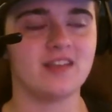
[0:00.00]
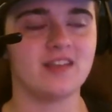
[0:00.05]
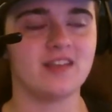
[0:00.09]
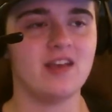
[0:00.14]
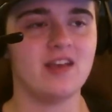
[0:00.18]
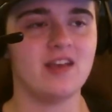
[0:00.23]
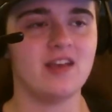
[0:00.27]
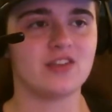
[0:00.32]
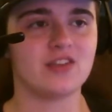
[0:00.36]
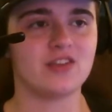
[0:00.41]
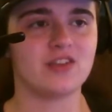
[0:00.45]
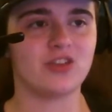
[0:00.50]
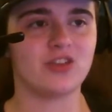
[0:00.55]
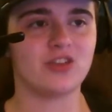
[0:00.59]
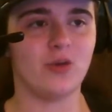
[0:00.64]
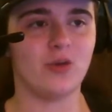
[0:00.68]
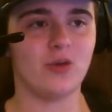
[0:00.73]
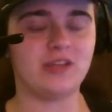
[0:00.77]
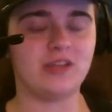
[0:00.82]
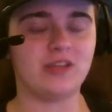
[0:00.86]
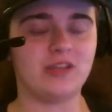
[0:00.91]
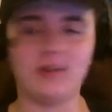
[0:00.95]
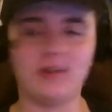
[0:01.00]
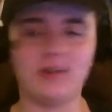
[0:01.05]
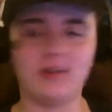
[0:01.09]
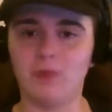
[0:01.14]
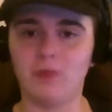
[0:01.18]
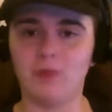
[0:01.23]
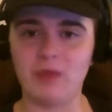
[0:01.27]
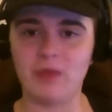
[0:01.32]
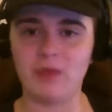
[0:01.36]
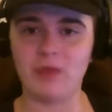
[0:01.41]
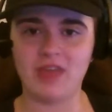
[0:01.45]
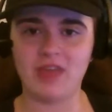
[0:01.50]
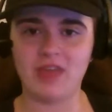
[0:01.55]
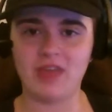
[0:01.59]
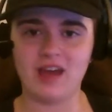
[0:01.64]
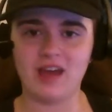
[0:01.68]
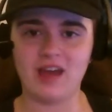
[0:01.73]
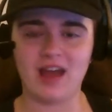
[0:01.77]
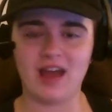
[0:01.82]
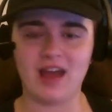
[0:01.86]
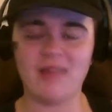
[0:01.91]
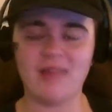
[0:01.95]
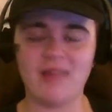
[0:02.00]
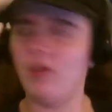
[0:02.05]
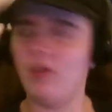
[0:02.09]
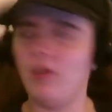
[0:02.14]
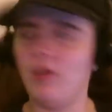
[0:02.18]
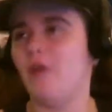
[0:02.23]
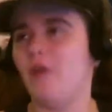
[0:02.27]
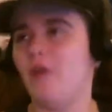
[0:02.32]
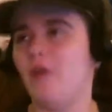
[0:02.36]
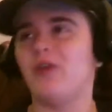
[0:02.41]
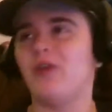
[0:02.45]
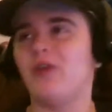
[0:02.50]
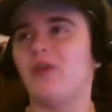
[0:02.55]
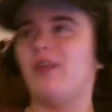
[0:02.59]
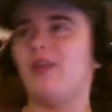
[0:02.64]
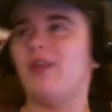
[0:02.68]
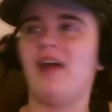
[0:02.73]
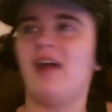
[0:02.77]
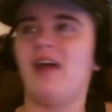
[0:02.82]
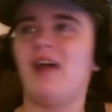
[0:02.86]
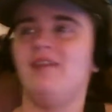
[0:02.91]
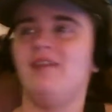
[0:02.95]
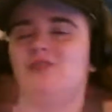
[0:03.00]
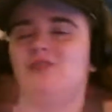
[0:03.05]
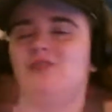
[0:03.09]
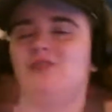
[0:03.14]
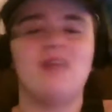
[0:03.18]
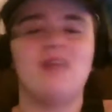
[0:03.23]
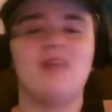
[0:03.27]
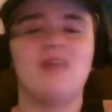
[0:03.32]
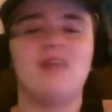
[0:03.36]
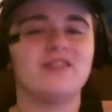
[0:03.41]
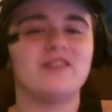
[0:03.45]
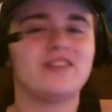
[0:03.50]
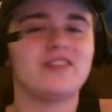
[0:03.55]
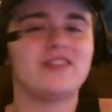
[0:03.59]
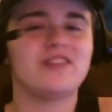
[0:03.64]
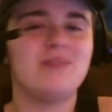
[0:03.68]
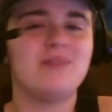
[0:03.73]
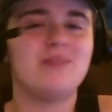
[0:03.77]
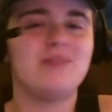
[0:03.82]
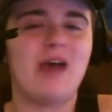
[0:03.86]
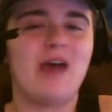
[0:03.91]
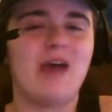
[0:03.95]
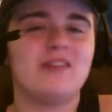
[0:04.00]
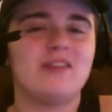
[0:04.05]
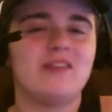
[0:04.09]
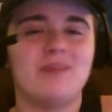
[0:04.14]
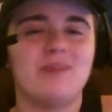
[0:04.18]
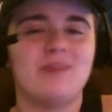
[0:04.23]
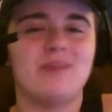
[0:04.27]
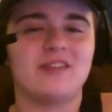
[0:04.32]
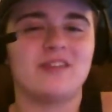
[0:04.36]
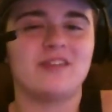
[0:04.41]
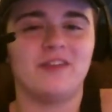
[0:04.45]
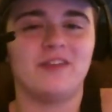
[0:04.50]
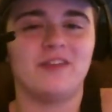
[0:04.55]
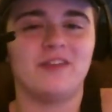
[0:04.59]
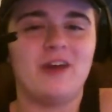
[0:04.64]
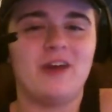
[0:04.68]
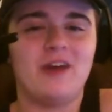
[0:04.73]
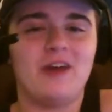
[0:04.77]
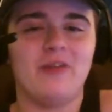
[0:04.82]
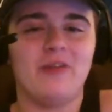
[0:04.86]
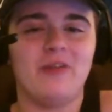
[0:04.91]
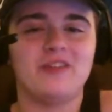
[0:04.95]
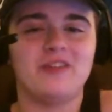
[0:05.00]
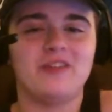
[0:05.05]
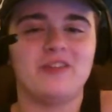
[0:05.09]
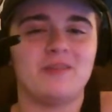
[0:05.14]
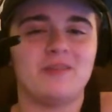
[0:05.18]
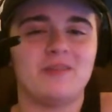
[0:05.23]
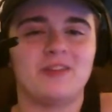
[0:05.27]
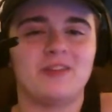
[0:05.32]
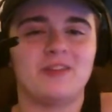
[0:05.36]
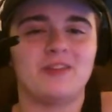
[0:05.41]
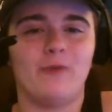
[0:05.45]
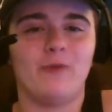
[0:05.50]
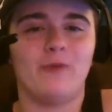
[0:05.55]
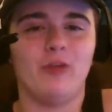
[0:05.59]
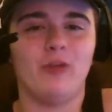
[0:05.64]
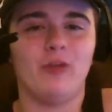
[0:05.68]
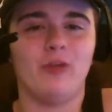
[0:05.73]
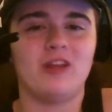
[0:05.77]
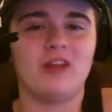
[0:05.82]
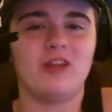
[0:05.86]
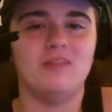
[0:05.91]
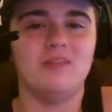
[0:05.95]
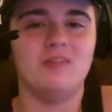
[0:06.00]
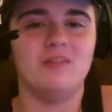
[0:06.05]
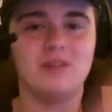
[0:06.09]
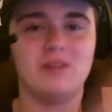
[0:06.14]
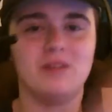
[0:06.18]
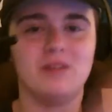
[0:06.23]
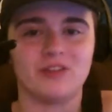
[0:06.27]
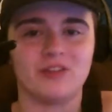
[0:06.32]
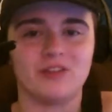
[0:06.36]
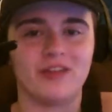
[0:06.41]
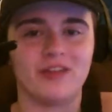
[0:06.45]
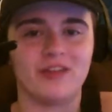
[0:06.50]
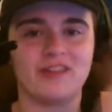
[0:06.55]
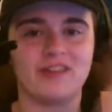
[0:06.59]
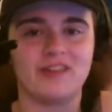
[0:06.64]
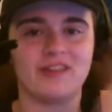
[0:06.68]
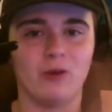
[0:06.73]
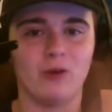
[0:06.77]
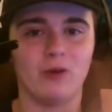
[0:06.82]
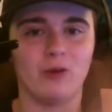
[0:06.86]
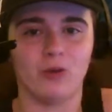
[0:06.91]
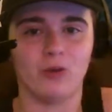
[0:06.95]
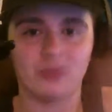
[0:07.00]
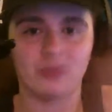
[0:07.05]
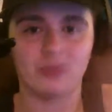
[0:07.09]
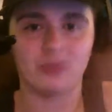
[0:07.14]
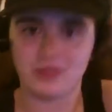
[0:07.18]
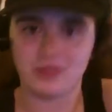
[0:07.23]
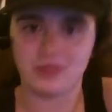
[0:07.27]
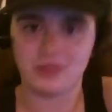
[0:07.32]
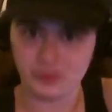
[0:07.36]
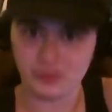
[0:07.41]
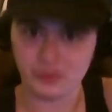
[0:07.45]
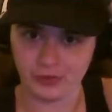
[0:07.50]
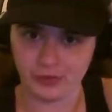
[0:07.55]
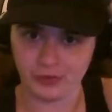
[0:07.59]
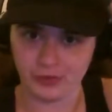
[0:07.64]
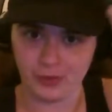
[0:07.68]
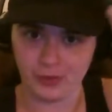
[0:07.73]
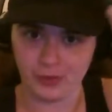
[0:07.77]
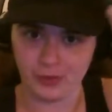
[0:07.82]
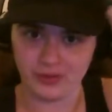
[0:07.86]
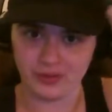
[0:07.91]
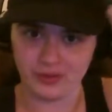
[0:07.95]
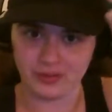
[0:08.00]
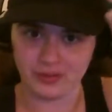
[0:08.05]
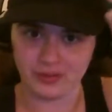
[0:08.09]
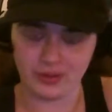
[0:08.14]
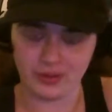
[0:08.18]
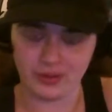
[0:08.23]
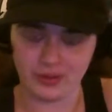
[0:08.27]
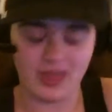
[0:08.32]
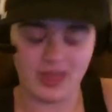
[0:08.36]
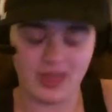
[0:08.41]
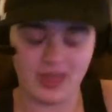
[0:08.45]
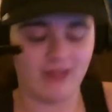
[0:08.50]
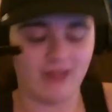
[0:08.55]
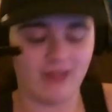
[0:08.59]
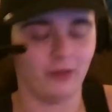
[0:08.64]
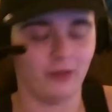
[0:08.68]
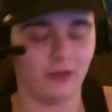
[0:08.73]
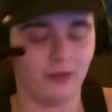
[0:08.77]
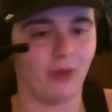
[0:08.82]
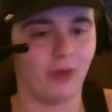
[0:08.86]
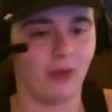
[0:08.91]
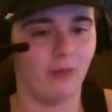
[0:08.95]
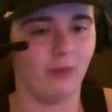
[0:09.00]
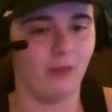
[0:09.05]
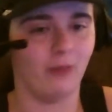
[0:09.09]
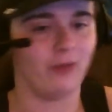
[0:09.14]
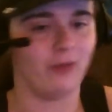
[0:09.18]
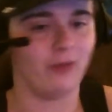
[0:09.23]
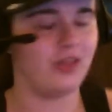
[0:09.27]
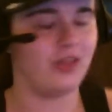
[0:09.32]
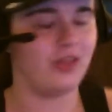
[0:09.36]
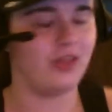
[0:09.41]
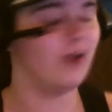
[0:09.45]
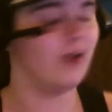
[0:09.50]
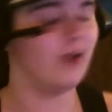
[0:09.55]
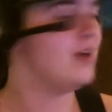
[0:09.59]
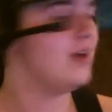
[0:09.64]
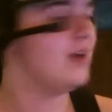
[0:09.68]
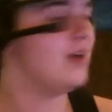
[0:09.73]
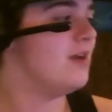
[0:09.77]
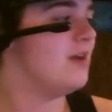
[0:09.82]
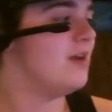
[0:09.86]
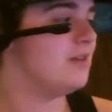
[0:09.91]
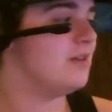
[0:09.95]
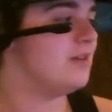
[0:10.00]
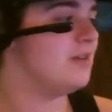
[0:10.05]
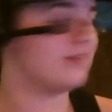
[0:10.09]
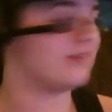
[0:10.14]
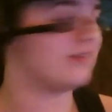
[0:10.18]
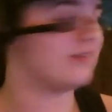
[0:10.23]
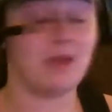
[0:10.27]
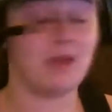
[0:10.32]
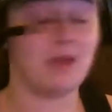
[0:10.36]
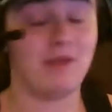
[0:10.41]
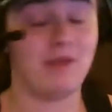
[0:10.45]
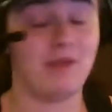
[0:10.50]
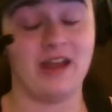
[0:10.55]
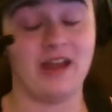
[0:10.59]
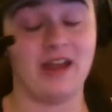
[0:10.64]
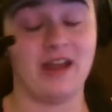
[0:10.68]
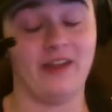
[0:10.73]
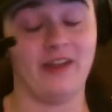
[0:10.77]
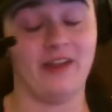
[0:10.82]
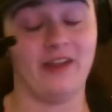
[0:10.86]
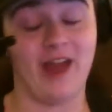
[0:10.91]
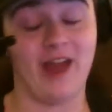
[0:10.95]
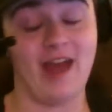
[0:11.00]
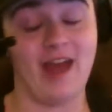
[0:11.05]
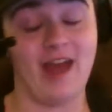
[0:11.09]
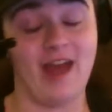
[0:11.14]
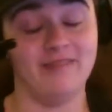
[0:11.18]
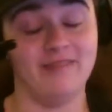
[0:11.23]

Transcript: So to get away with that, you guys are seeing me how I see myself. I only see myself while looking in the mirror, so that's how it works. But this also gets rid of that little problem right there because I'm not buying another hat.